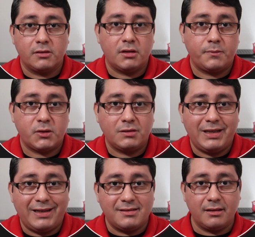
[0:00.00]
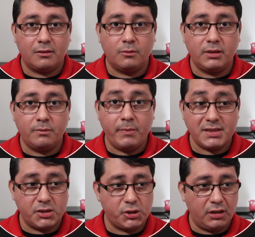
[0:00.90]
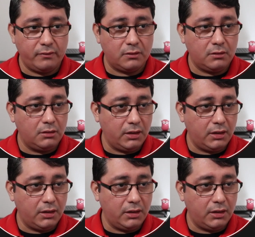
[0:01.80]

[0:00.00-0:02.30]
Those options, like I said, could be message level,